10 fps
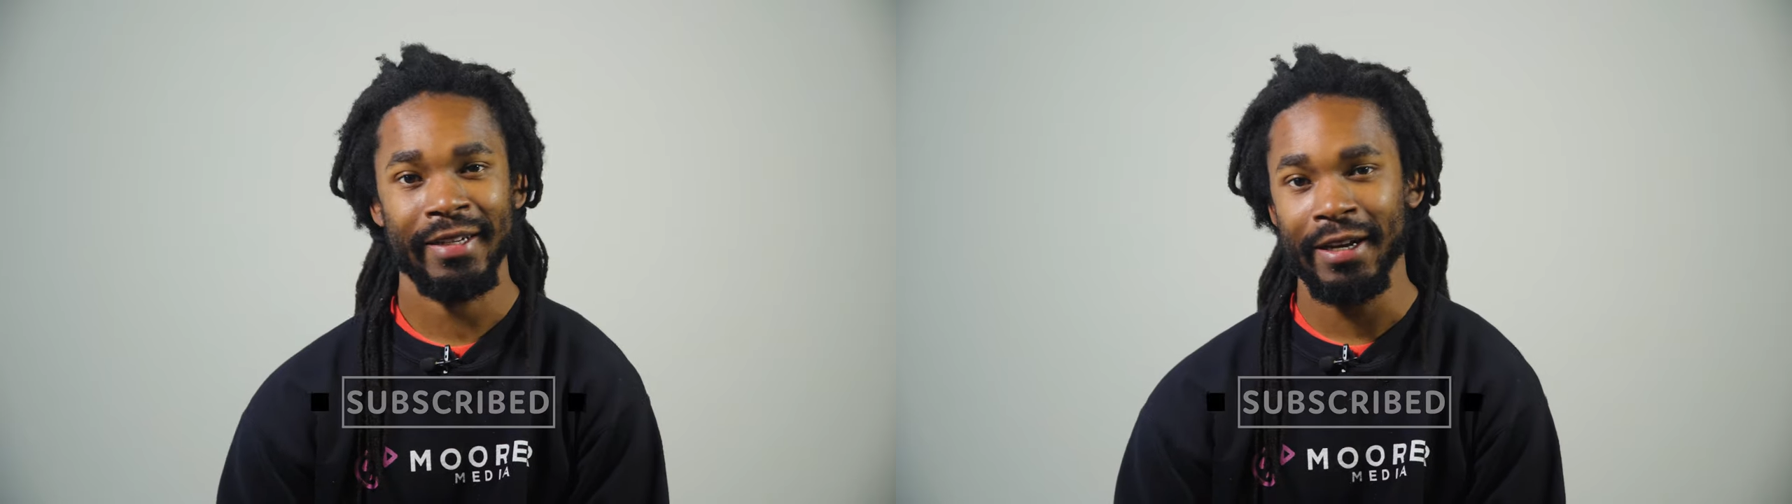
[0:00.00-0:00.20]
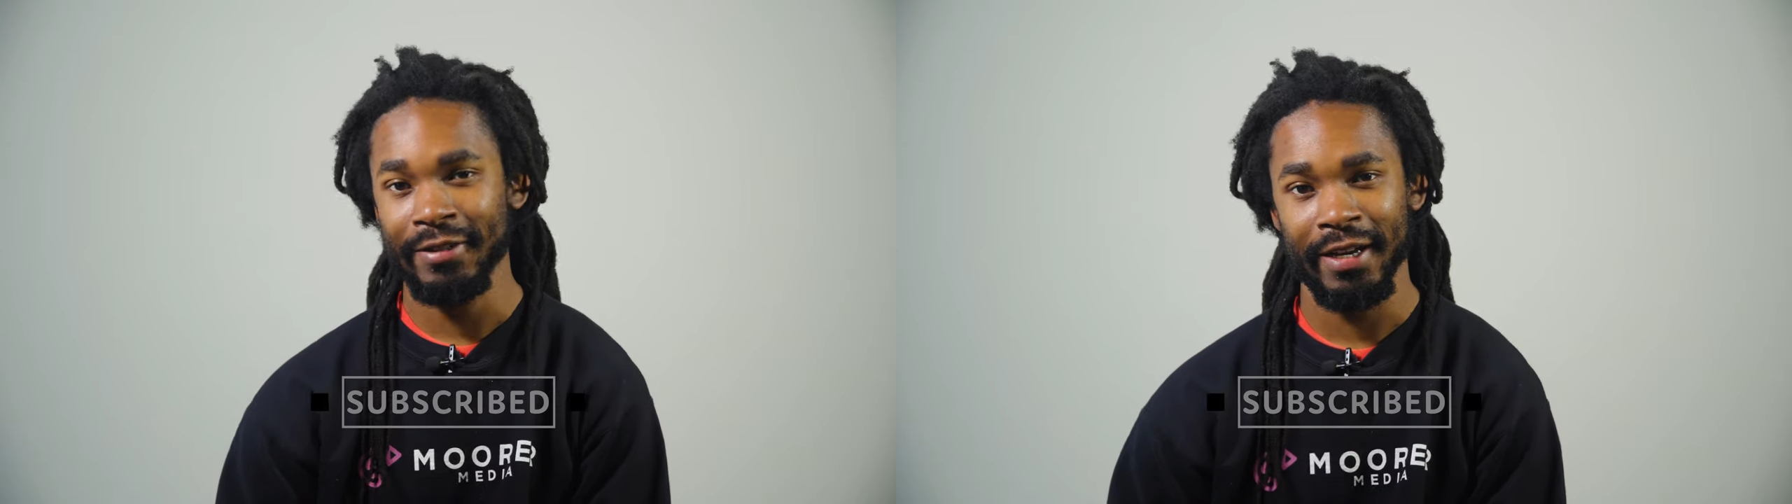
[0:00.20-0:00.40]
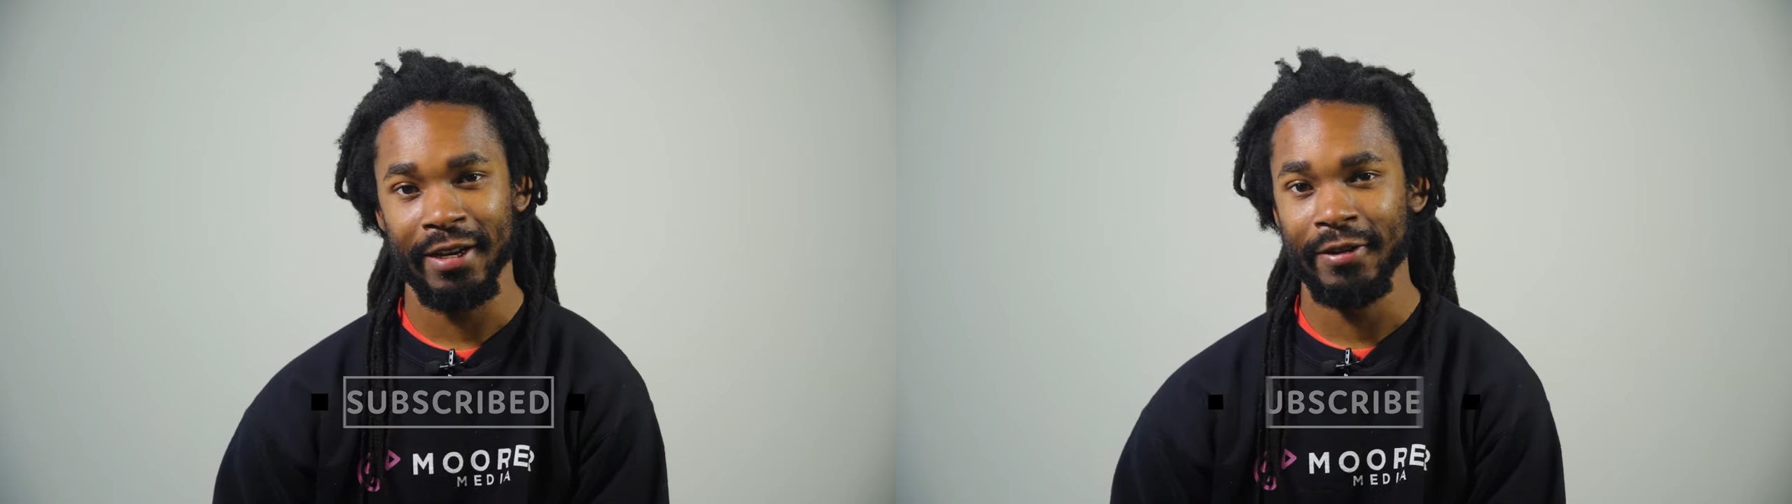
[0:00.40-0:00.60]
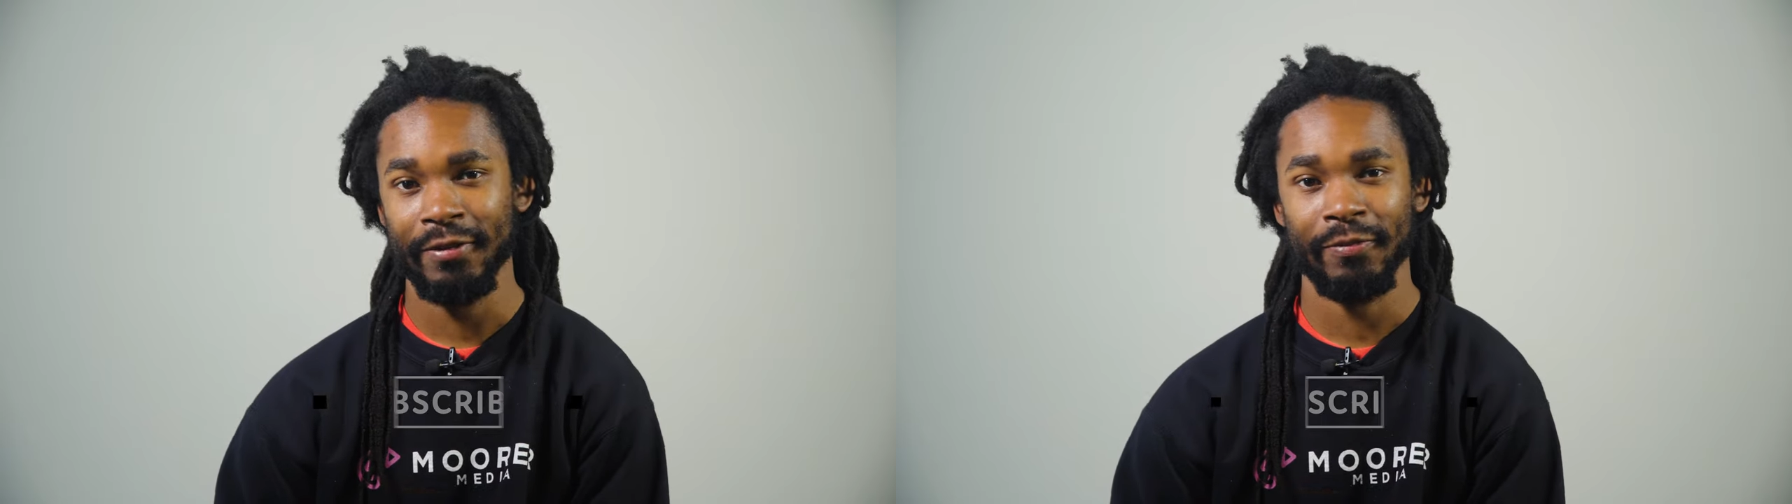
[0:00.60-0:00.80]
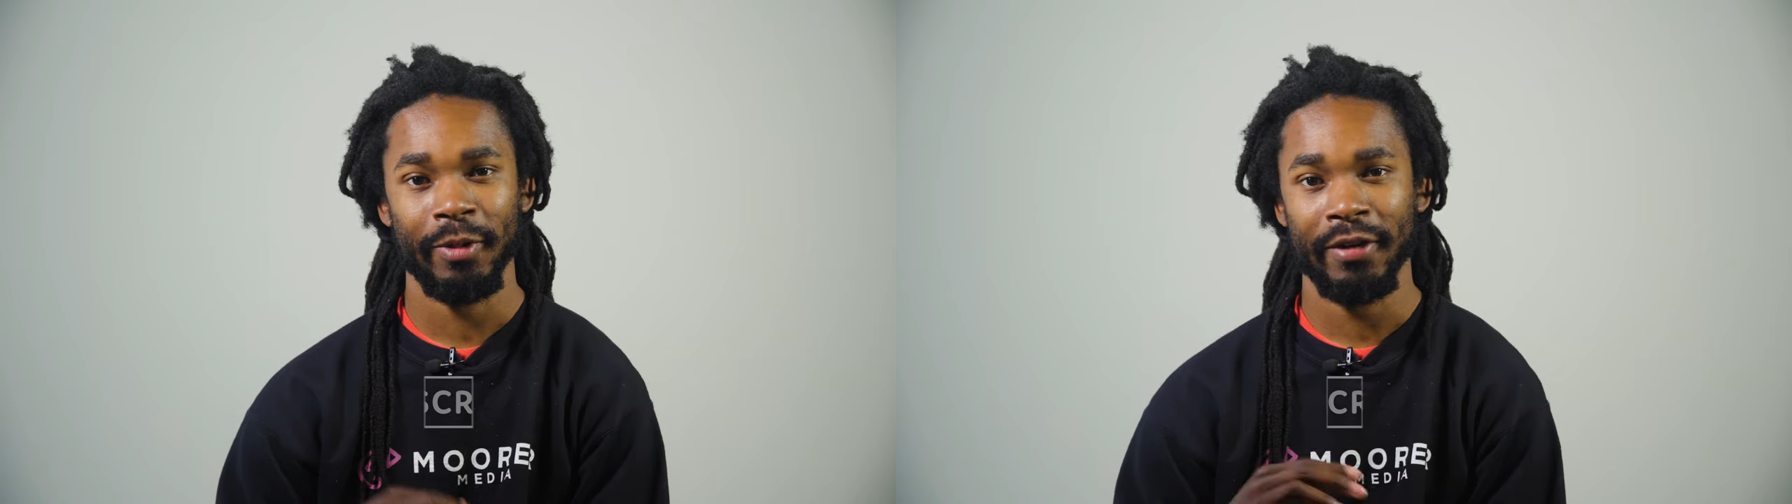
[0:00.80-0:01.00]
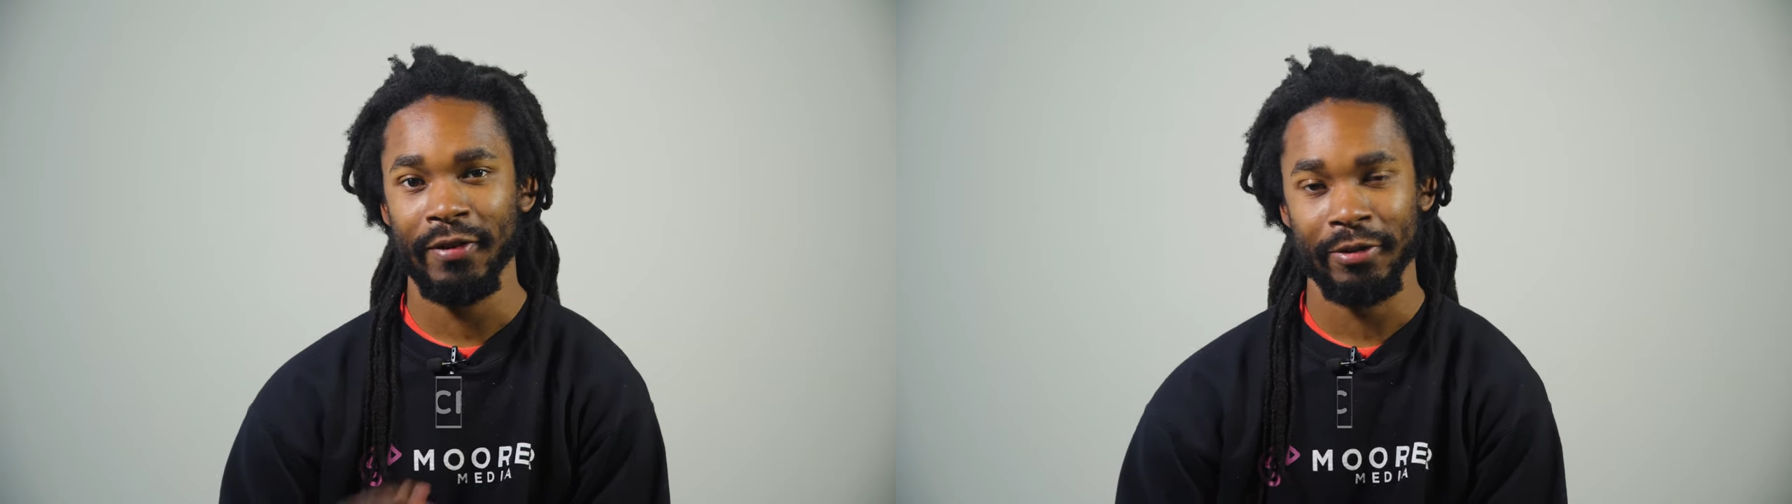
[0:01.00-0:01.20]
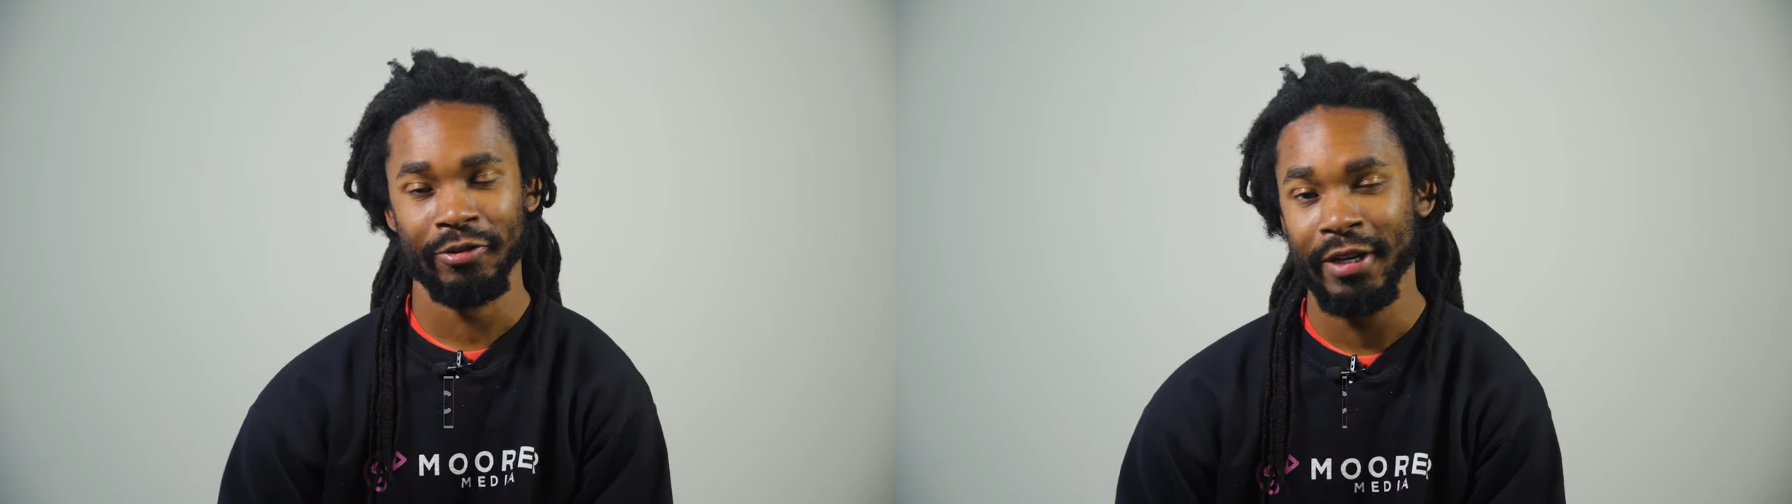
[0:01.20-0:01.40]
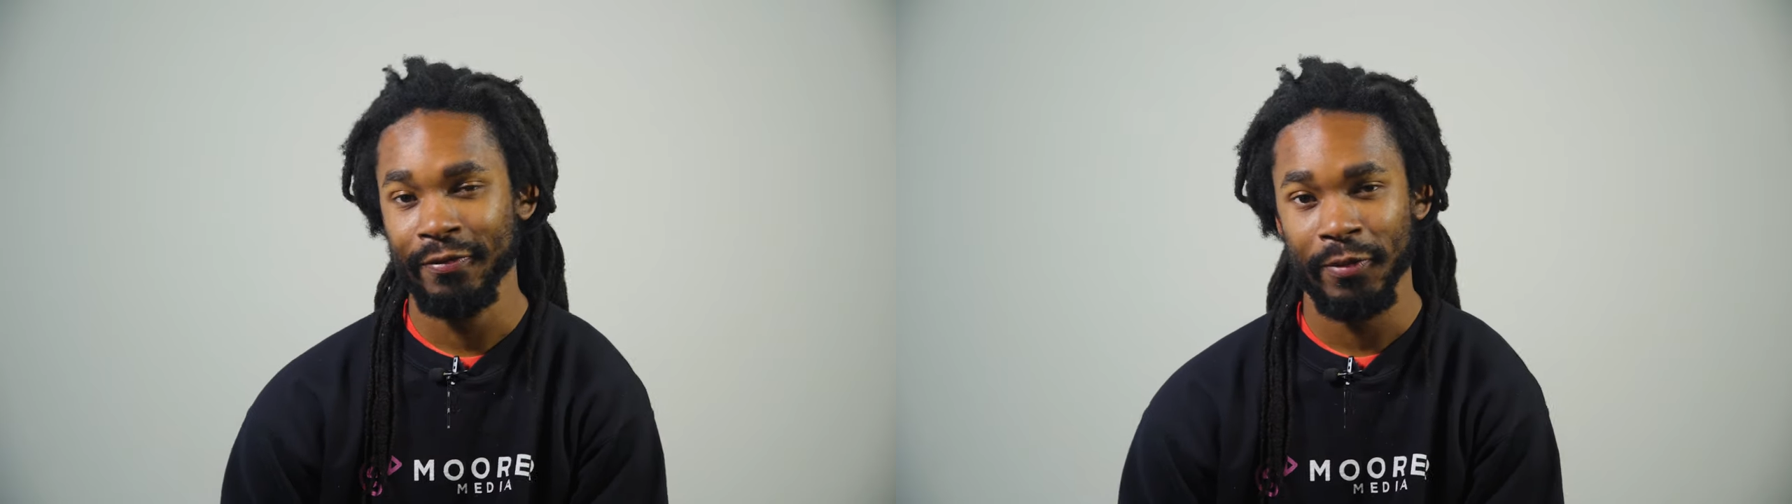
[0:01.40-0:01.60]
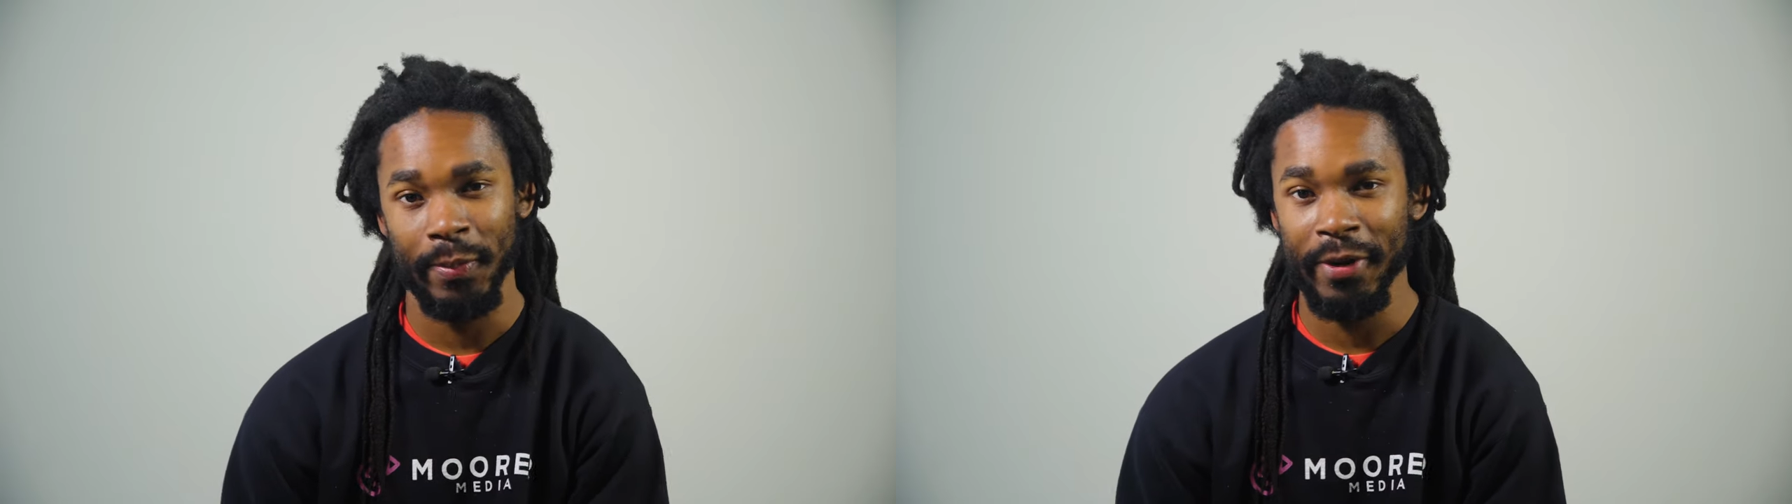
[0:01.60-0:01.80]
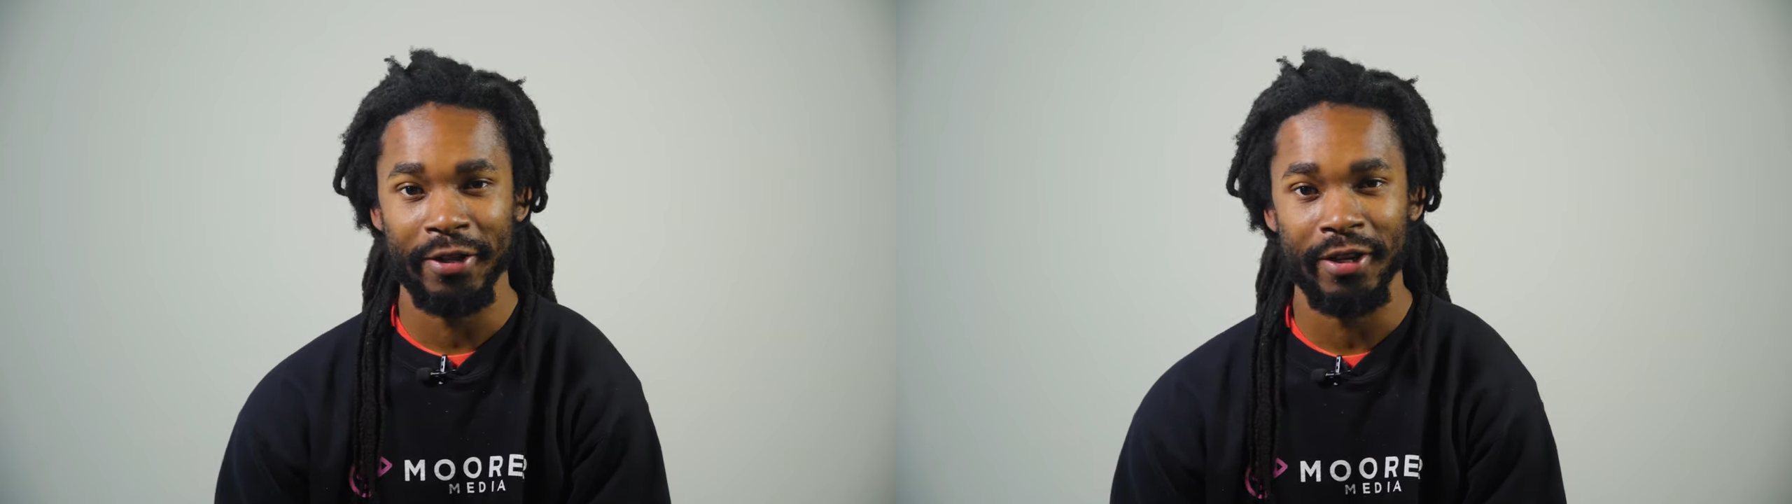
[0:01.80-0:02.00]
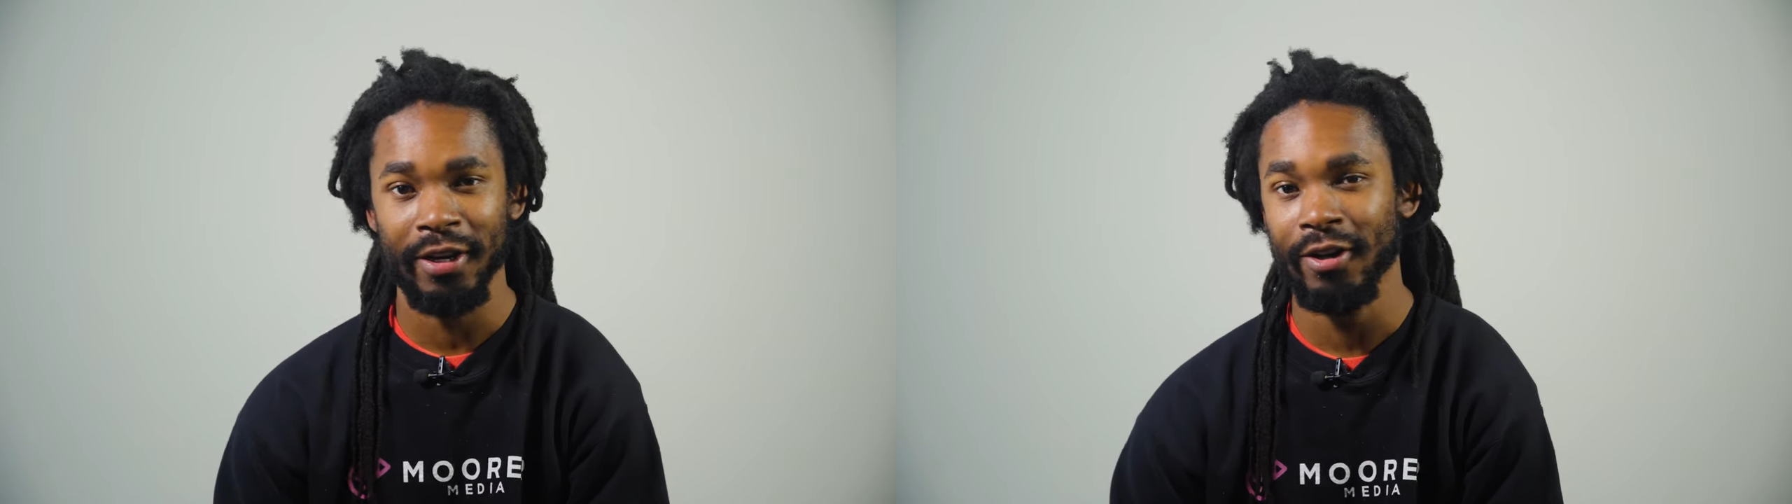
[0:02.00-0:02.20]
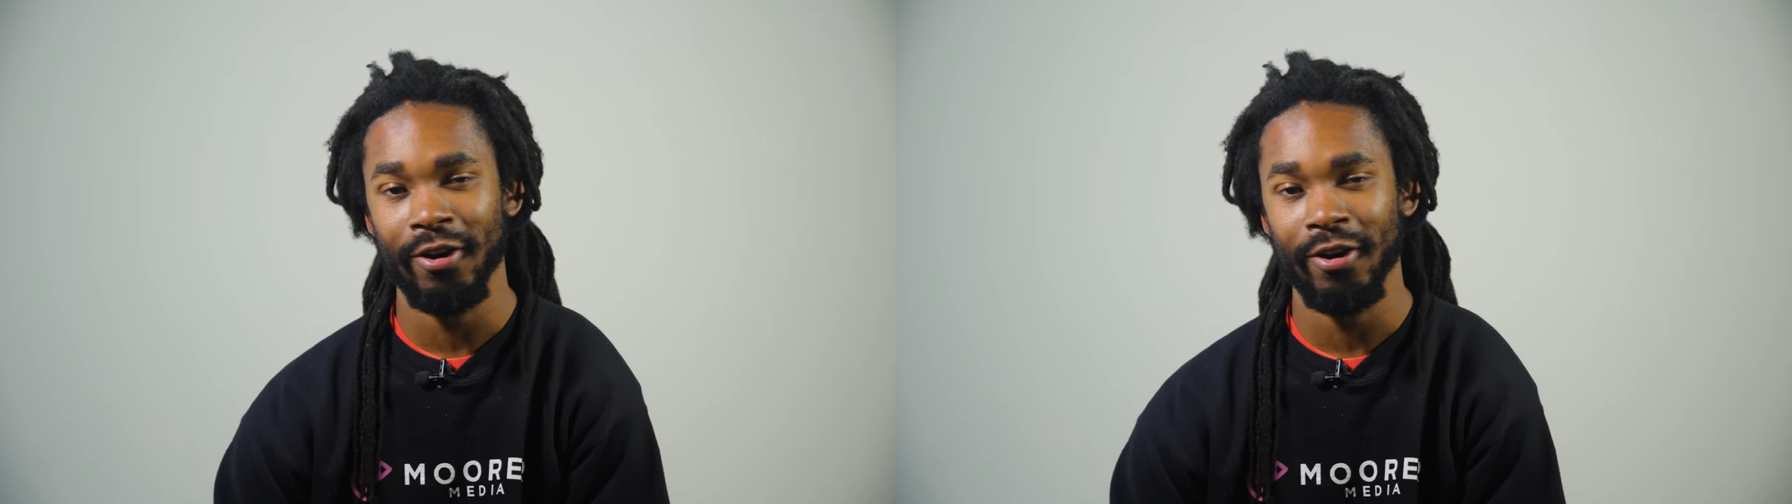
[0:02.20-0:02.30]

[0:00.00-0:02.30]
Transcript: downtown whenever I was training for my marathon,